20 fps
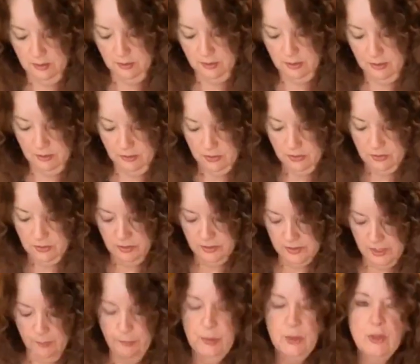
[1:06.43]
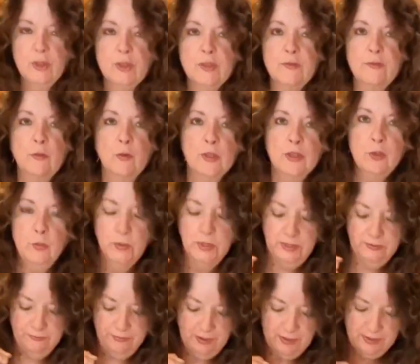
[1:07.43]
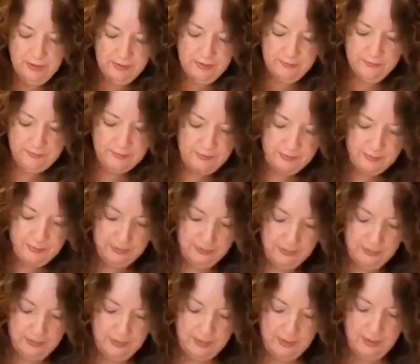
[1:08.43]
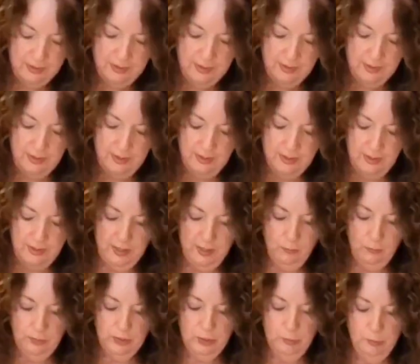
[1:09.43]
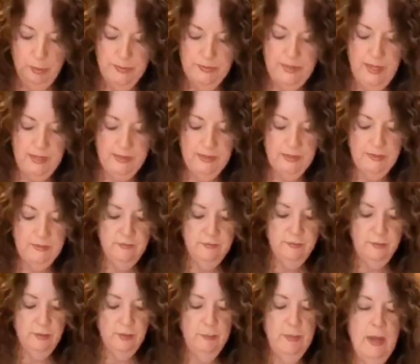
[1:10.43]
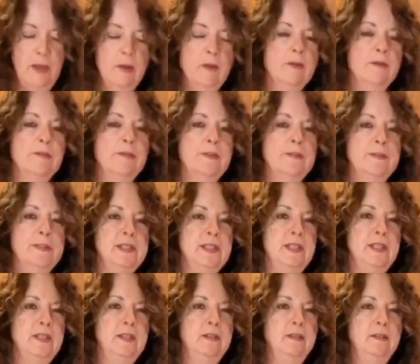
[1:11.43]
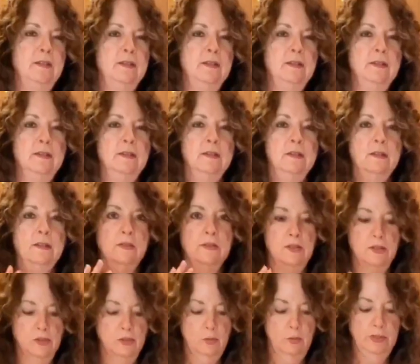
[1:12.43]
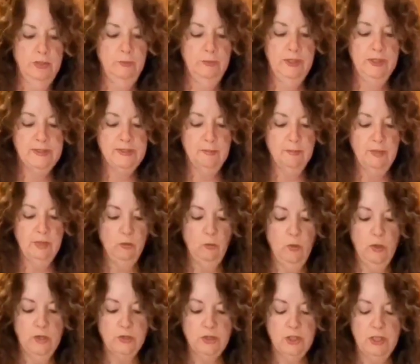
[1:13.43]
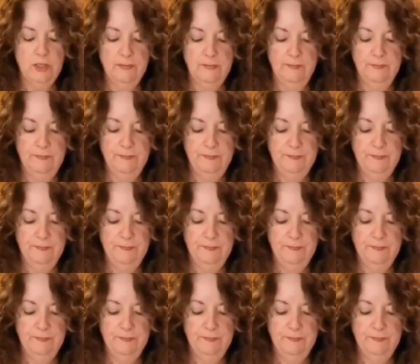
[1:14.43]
the temperature is 425, and we're going to put that in for about 15 to 20 minutes. I'm going to watch it.